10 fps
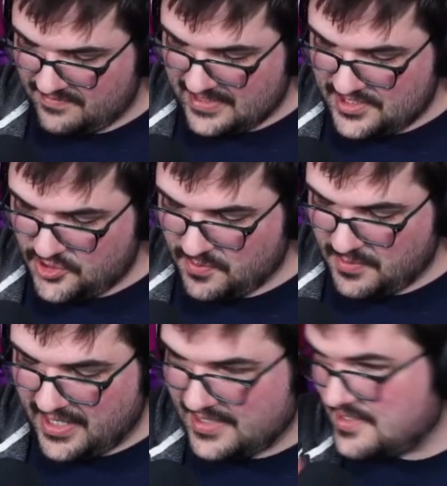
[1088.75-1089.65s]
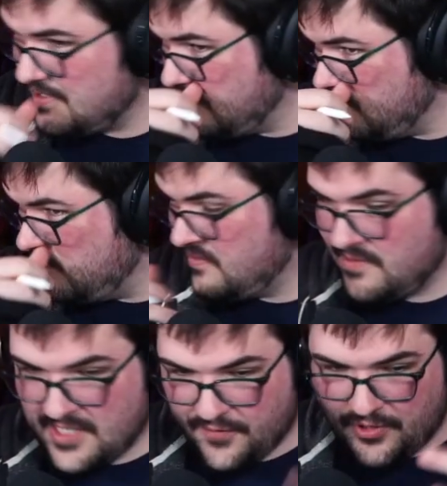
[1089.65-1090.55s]
This is your mind seeing
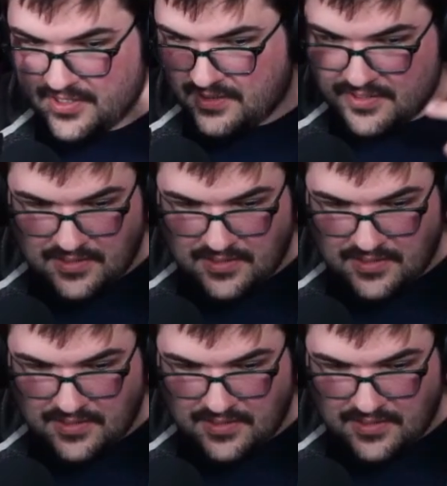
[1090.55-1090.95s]
different